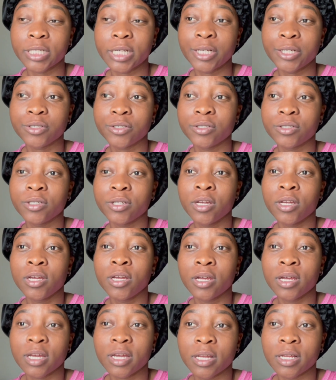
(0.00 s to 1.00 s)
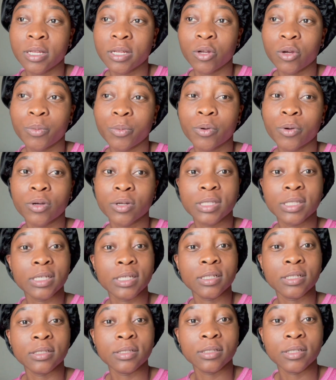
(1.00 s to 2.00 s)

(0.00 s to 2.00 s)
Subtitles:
I just ended up cutting